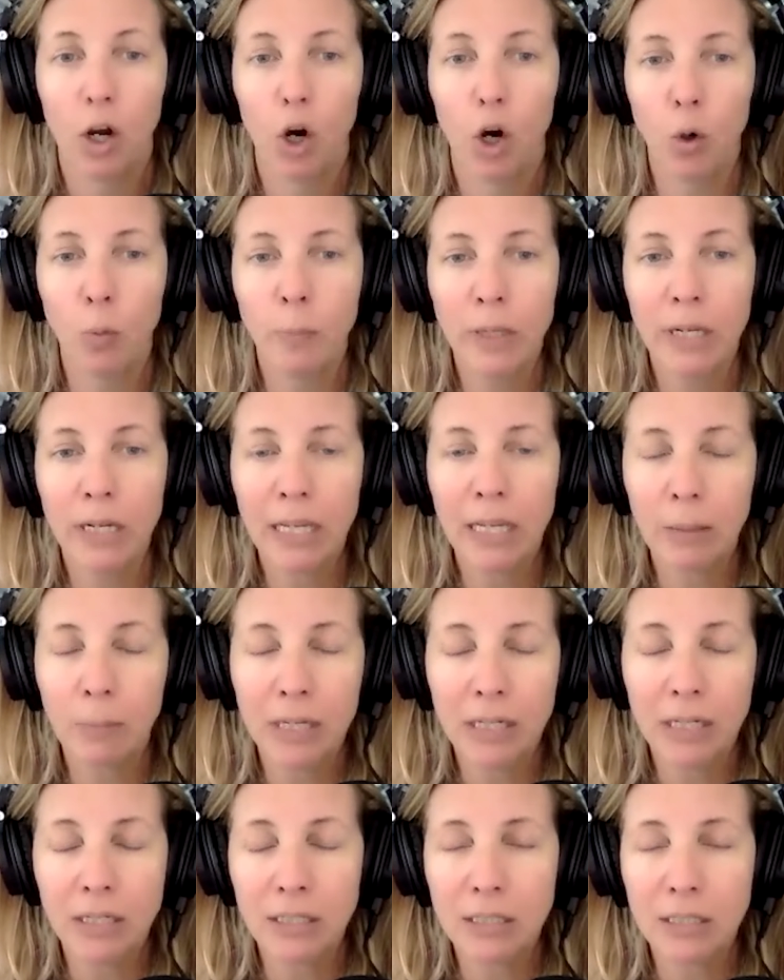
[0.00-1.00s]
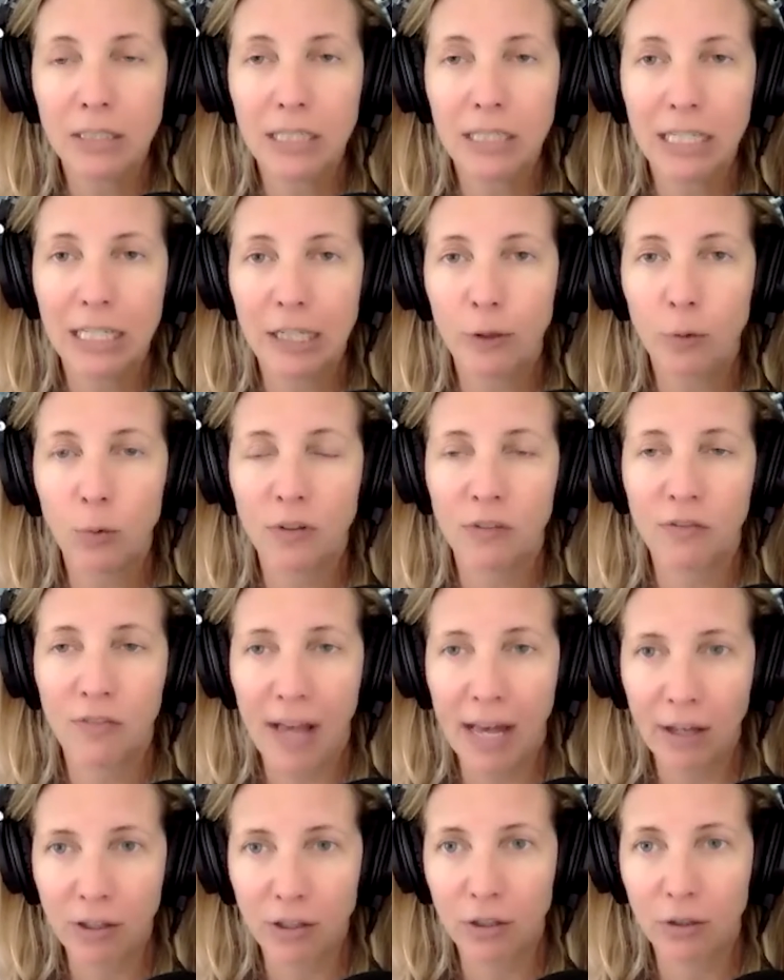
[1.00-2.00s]
Open emails equals
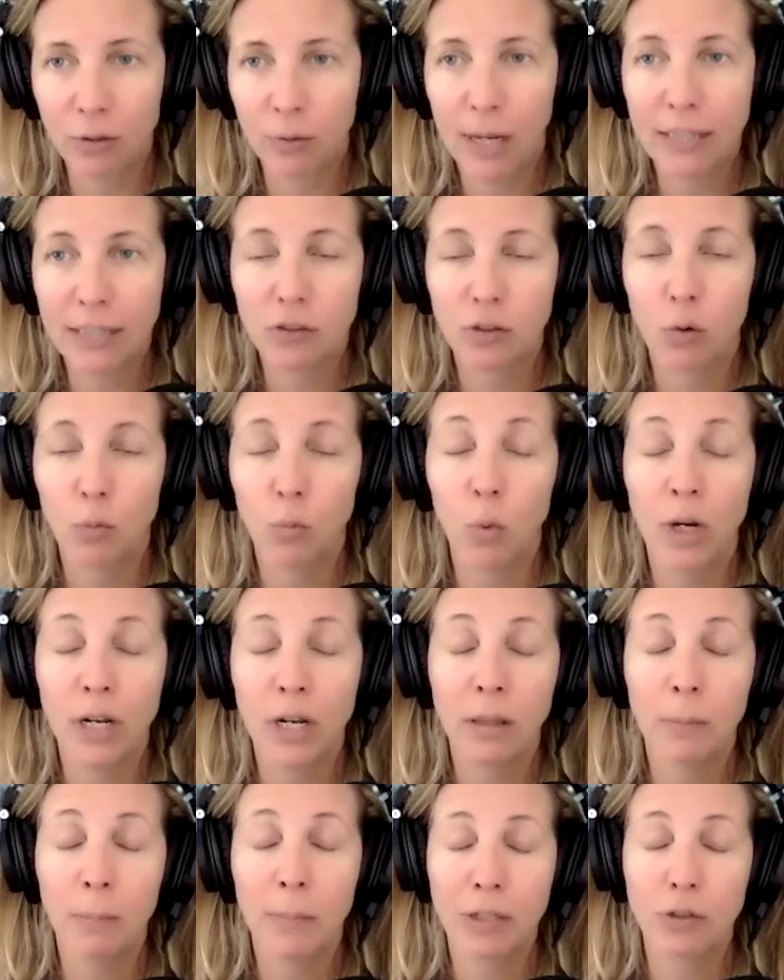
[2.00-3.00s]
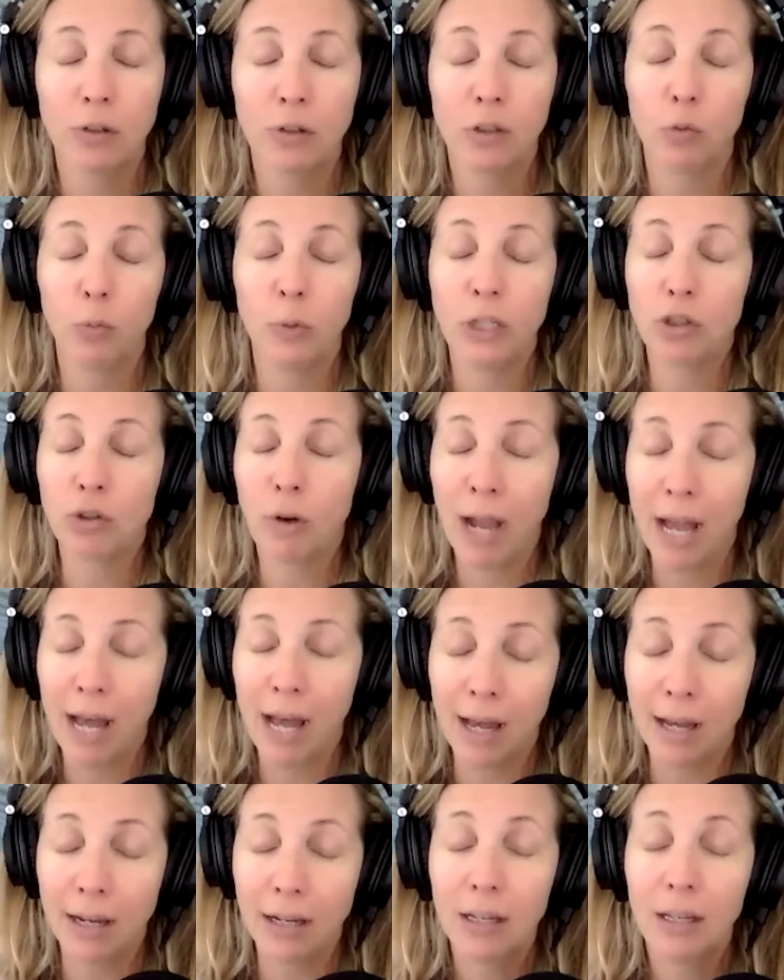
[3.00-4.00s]
value. And so one of the metrics we
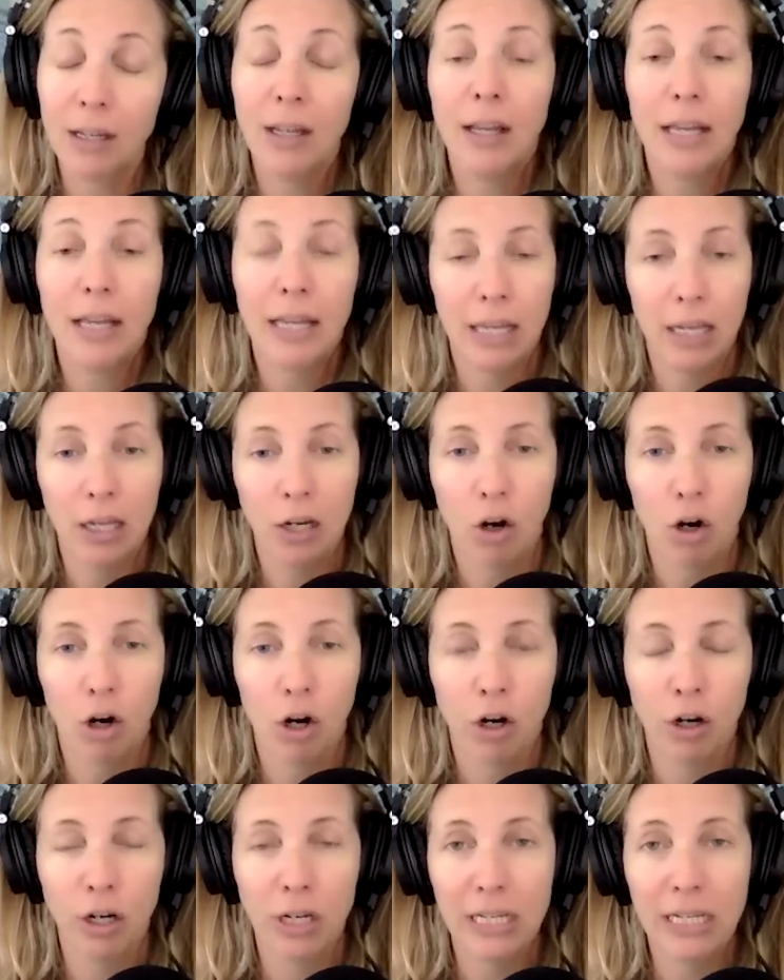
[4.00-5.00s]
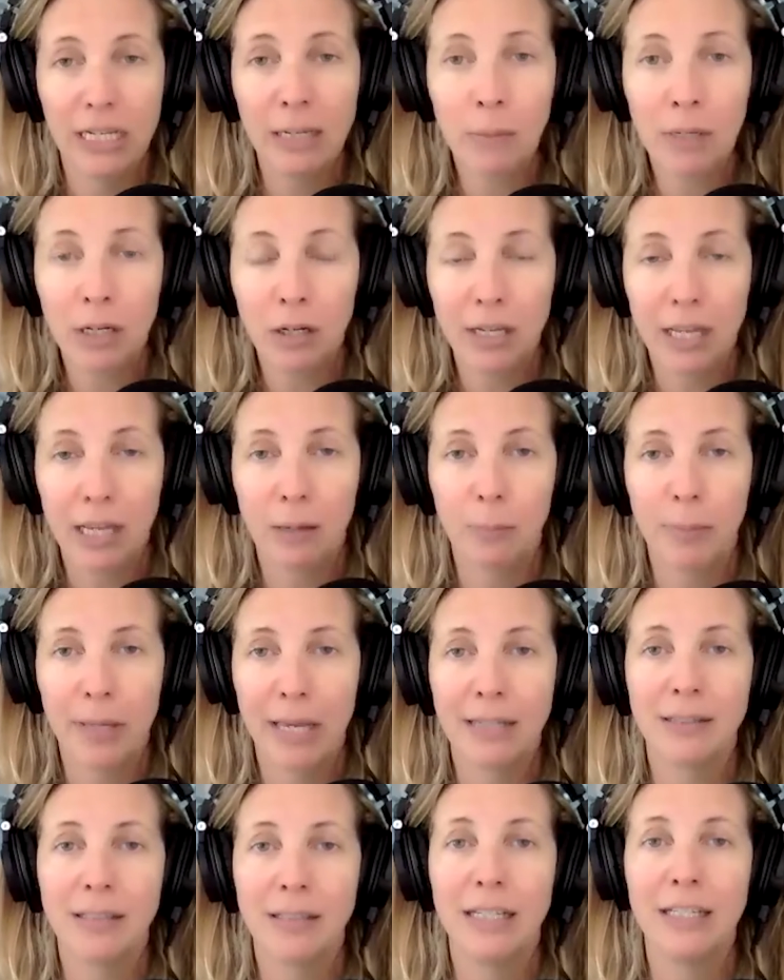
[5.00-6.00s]
track in our email
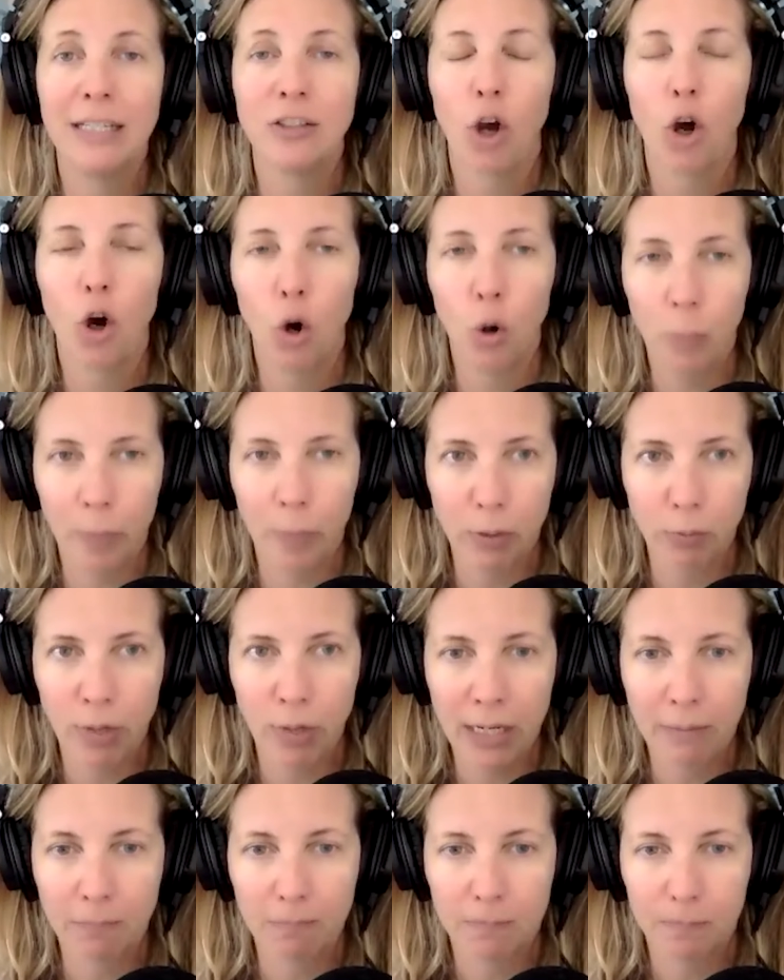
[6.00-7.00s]
campaigns is open rate.